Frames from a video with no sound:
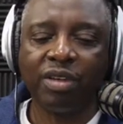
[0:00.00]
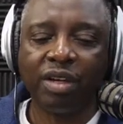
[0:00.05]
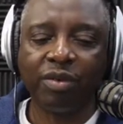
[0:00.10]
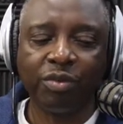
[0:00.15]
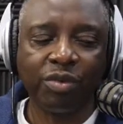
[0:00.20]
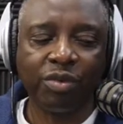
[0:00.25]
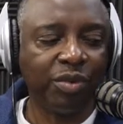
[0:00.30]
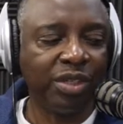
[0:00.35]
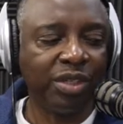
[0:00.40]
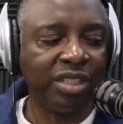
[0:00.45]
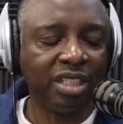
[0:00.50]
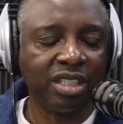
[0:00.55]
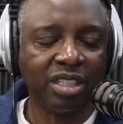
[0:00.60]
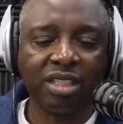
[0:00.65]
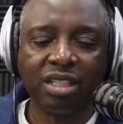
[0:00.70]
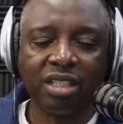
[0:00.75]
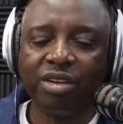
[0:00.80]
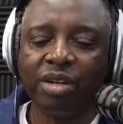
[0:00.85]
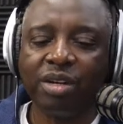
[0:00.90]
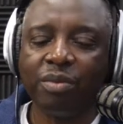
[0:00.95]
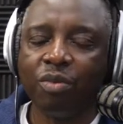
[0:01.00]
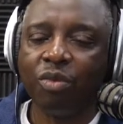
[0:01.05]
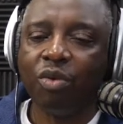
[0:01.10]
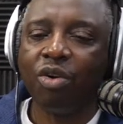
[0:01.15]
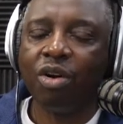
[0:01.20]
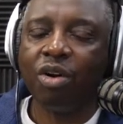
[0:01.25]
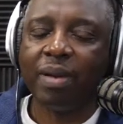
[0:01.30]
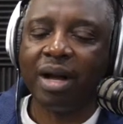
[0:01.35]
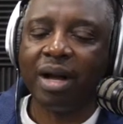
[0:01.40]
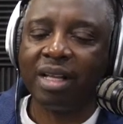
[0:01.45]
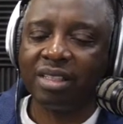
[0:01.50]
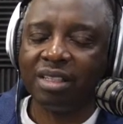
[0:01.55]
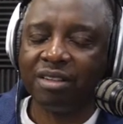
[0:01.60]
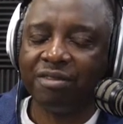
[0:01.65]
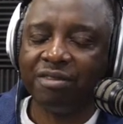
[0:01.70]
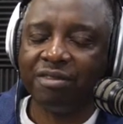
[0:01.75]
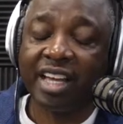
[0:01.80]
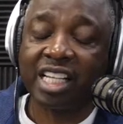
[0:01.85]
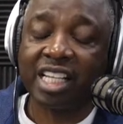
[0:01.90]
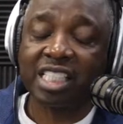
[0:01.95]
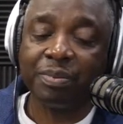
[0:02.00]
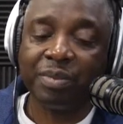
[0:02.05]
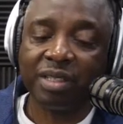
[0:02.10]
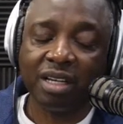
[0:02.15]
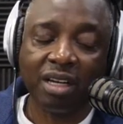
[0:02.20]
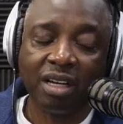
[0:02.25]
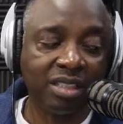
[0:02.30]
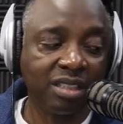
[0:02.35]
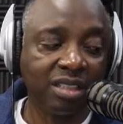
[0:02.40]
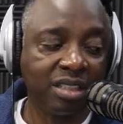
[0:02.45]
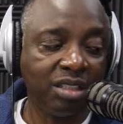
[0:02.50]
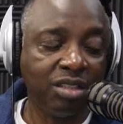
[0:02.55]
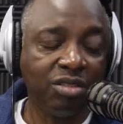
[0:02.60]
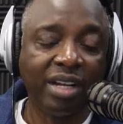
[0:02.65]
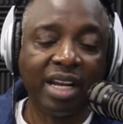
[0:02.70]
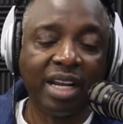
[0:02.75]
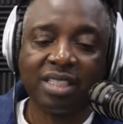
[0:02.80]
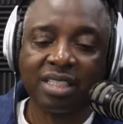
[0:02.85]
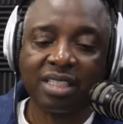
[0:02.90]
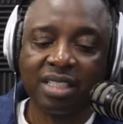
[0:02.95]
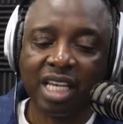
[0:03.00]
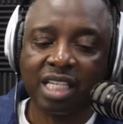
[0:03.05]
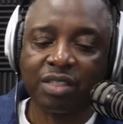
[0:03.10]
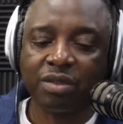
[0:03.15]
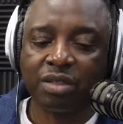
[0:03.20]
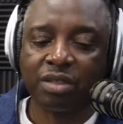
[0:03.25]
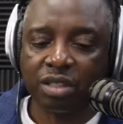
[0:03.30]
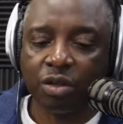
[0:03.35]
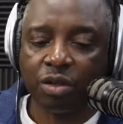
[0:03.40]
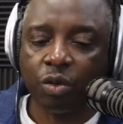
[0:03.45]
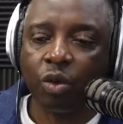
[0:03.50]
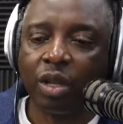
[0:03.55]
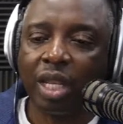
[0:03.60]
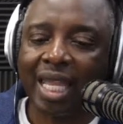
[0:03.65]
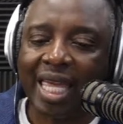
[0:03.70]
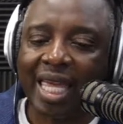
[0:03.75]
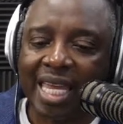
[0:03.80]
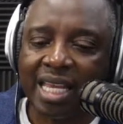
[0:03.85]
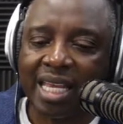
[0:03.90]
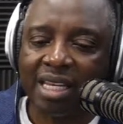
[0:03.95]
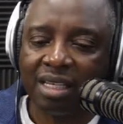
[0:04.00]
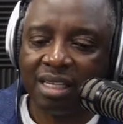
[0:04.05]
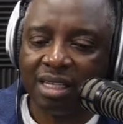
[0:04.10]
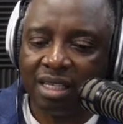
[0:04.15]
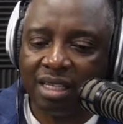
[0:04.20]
we just learning more about the effects because the United States was so late